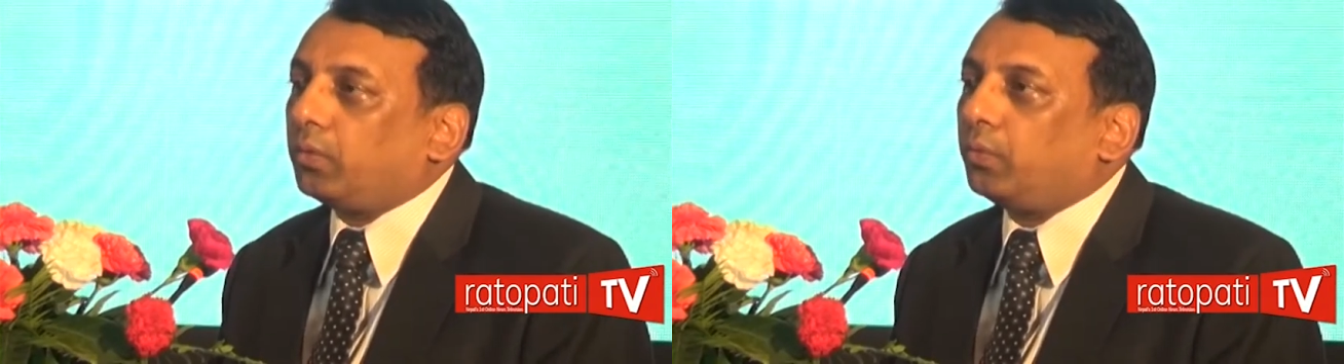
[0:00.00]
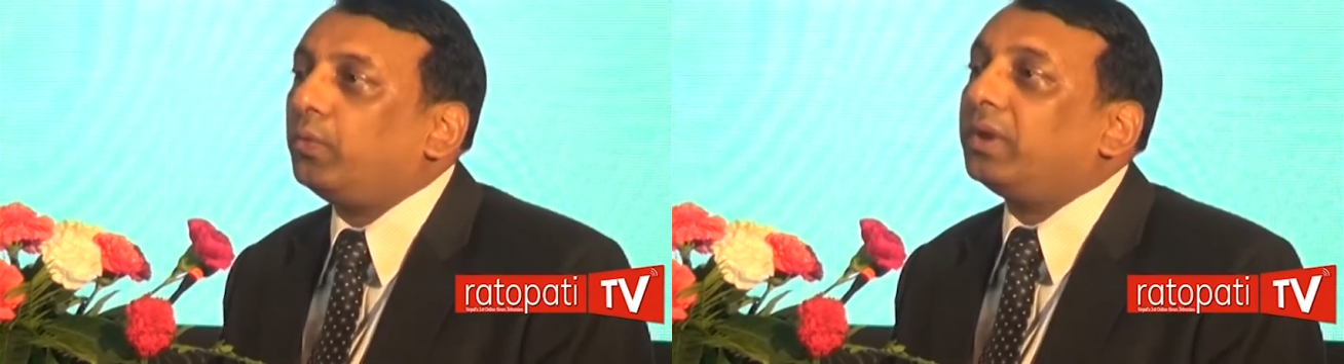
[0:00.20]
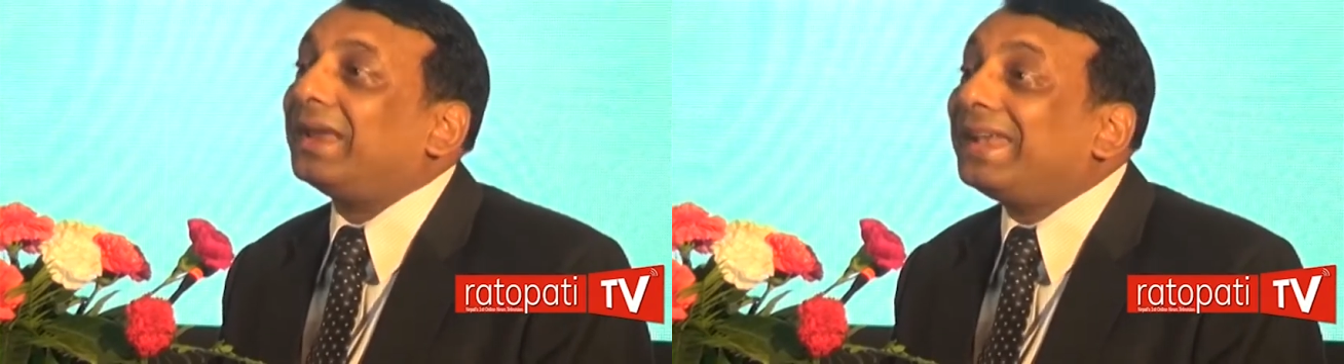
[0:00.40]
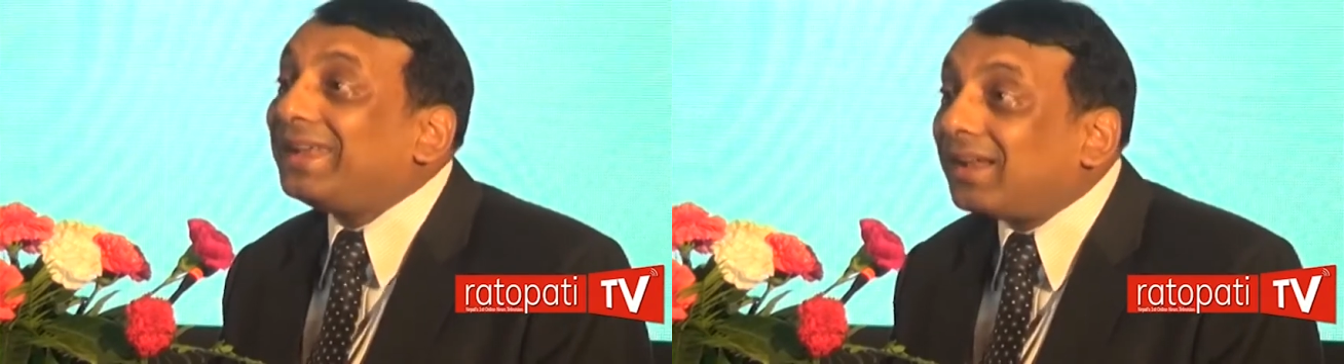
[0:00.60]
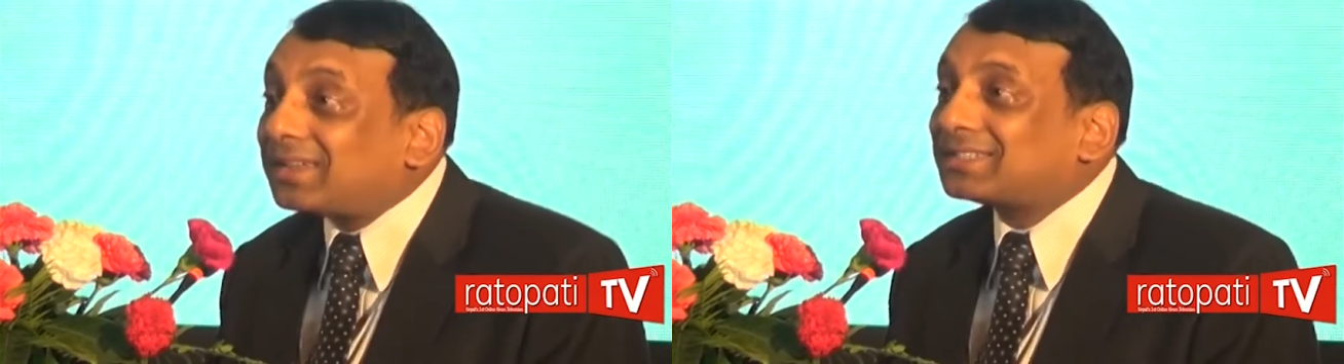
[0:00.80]
Who
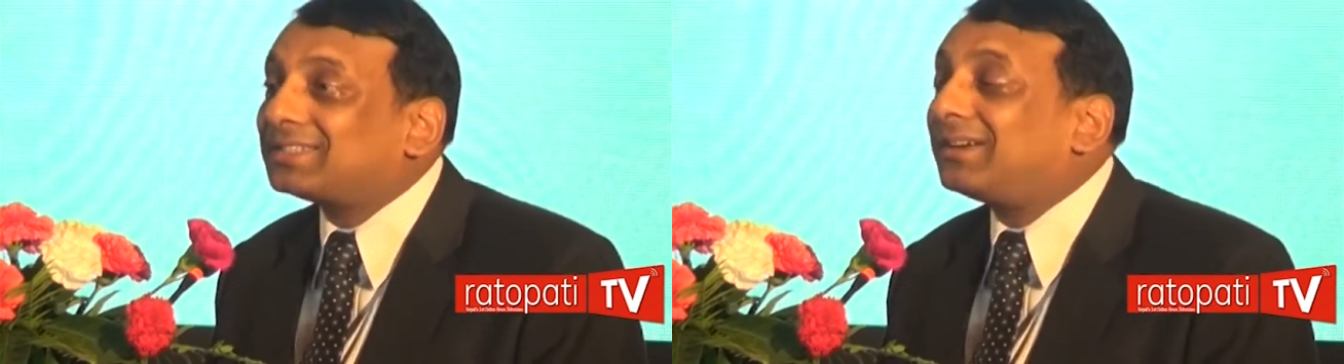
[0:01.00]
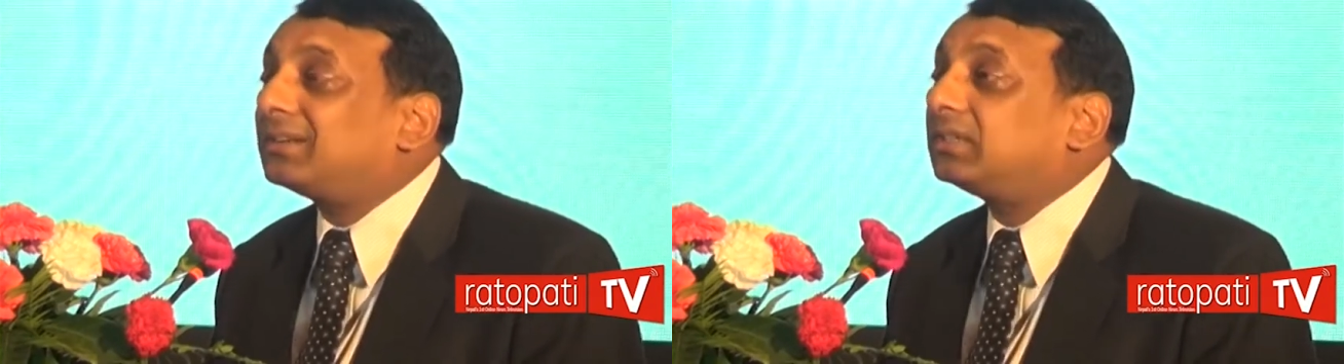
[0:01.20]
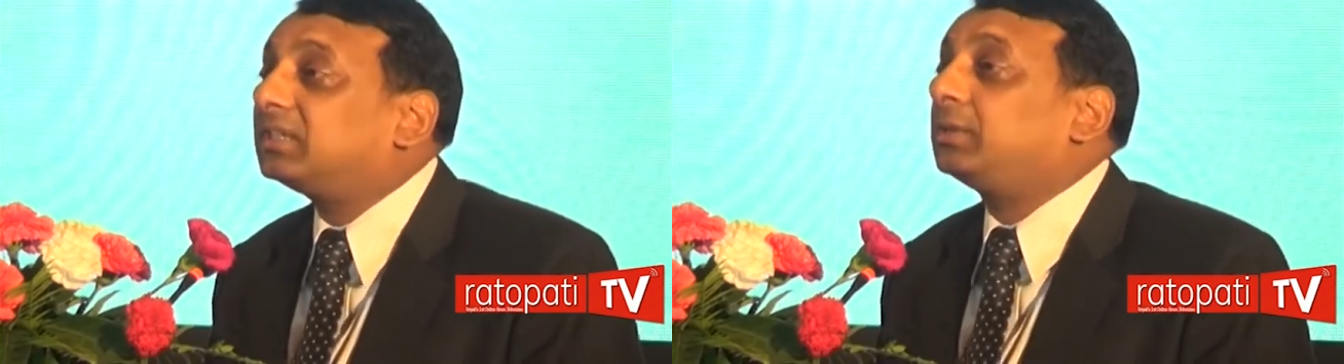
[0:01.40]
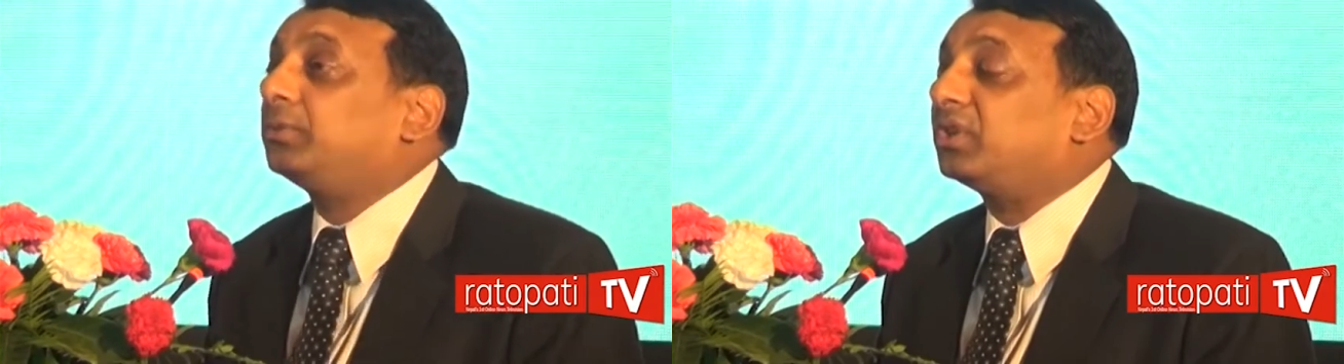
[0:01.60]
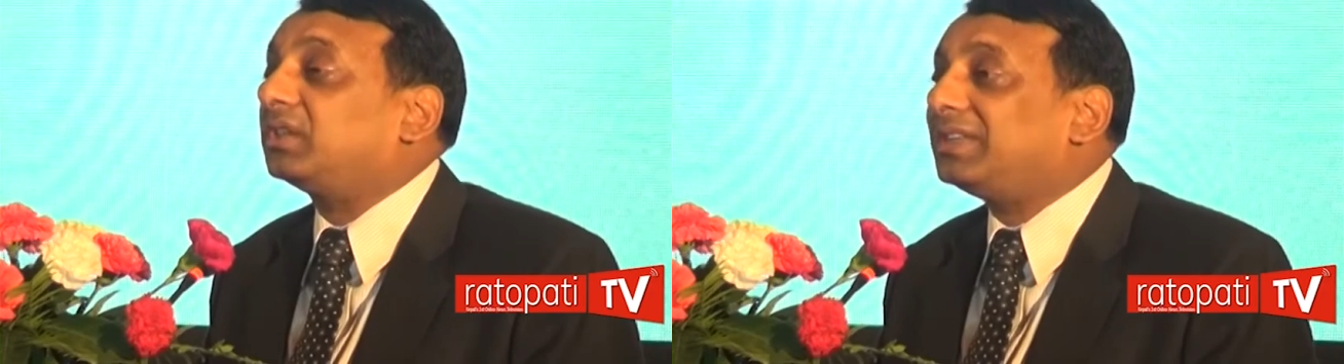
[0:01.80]
handles the
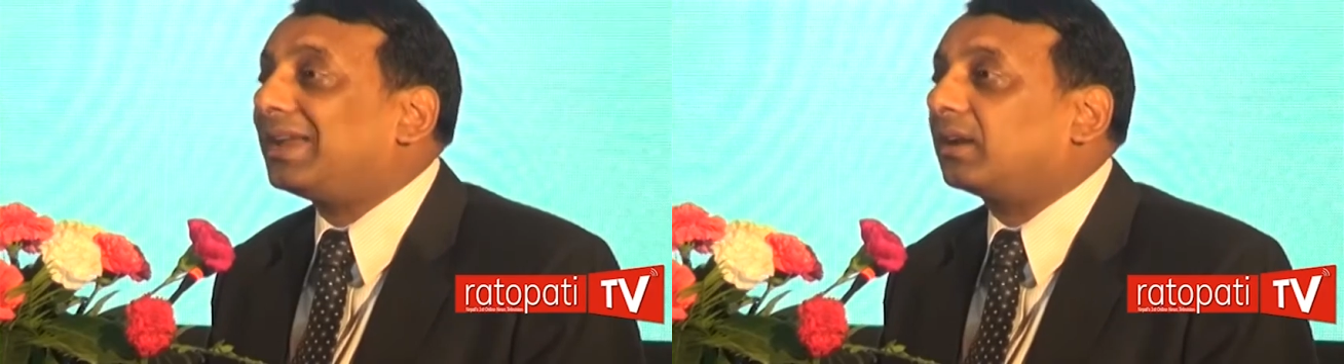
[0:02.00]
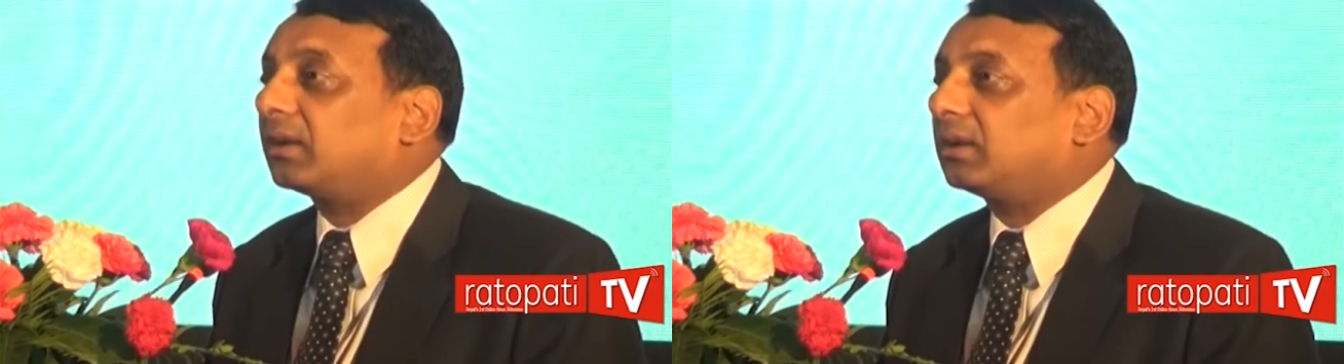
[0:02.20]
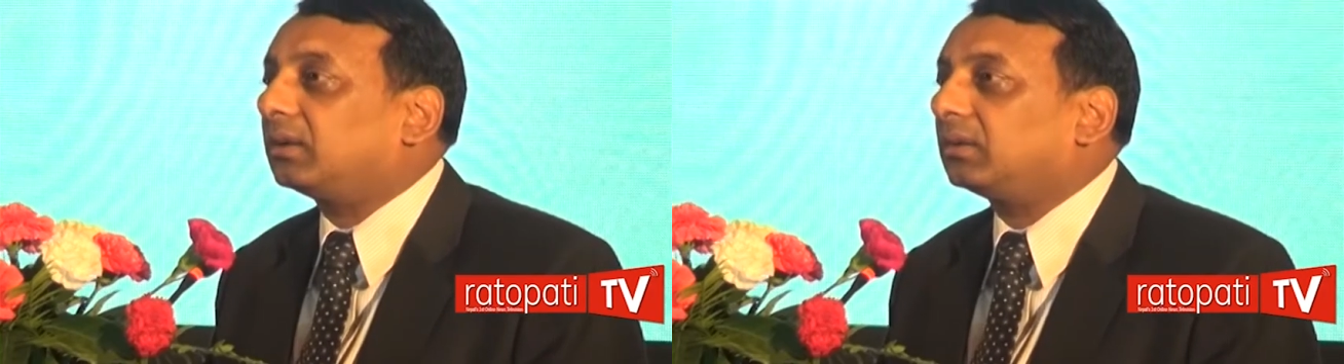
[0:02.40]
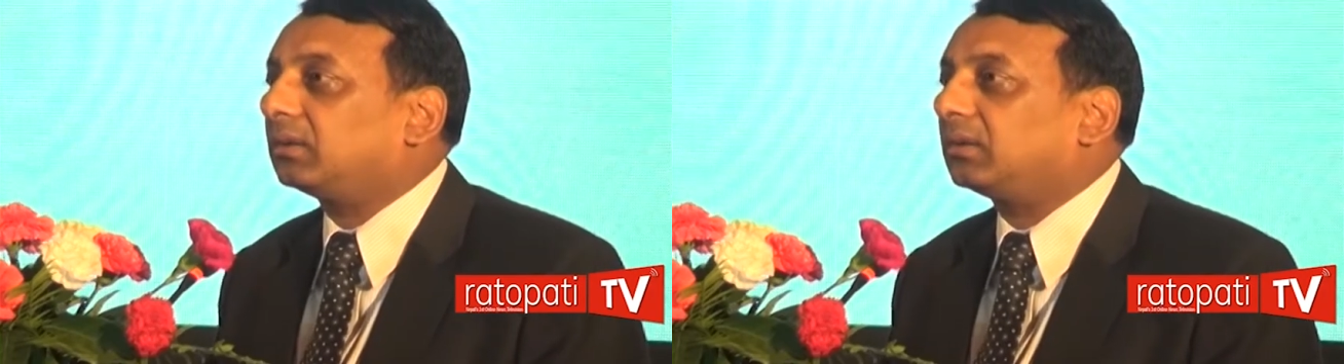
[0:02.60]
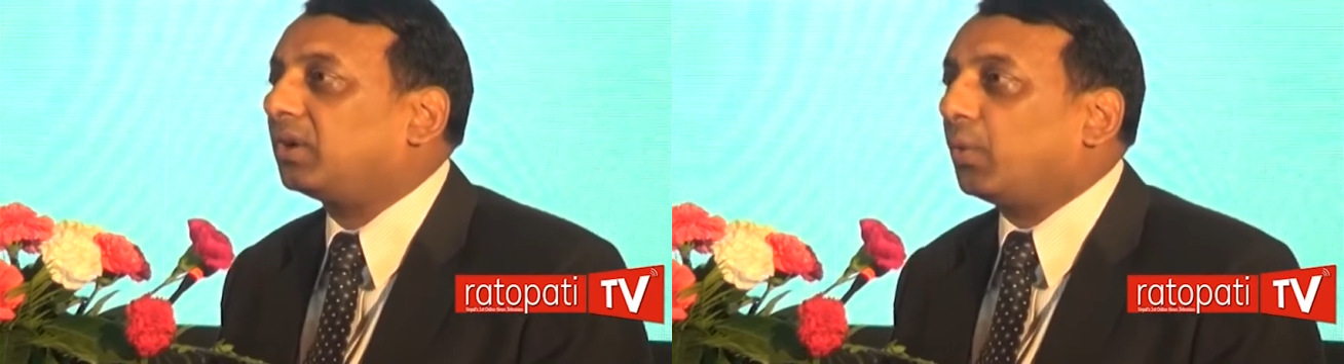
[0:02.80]
distribution
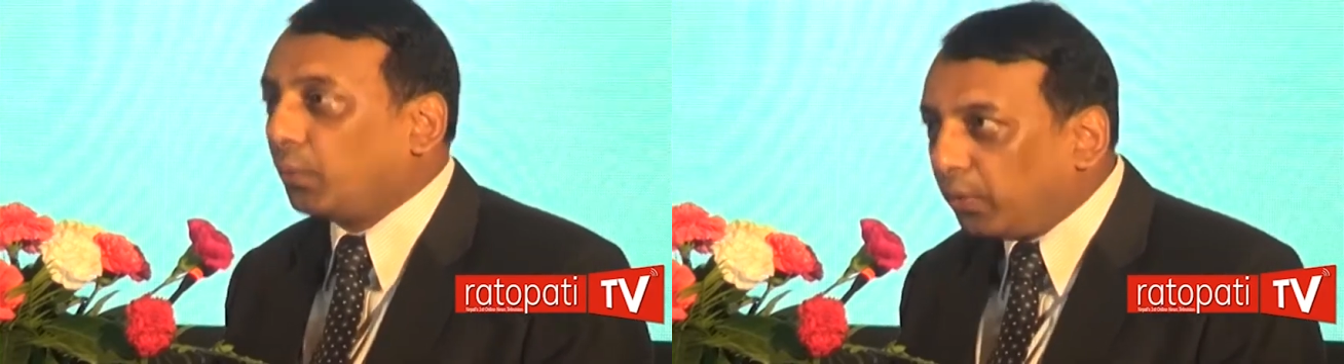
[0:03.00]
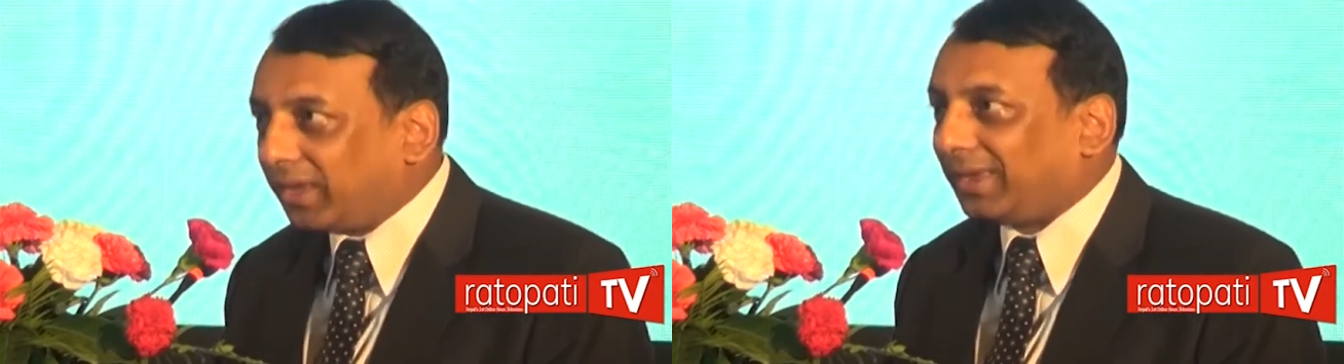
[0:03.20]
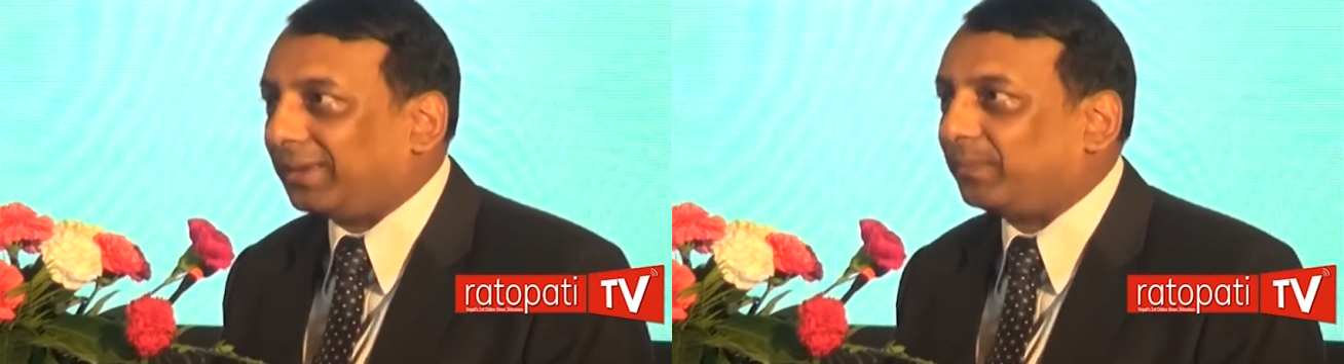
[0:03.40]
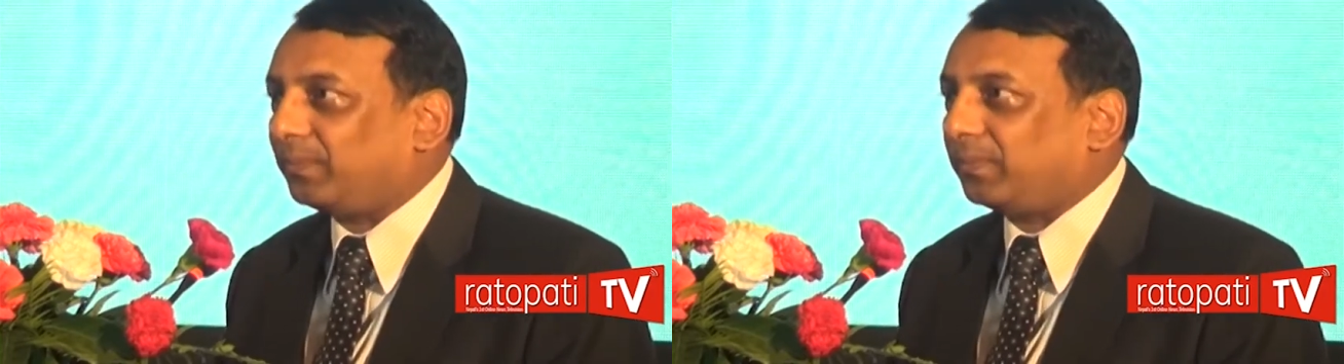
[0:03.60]
channel? We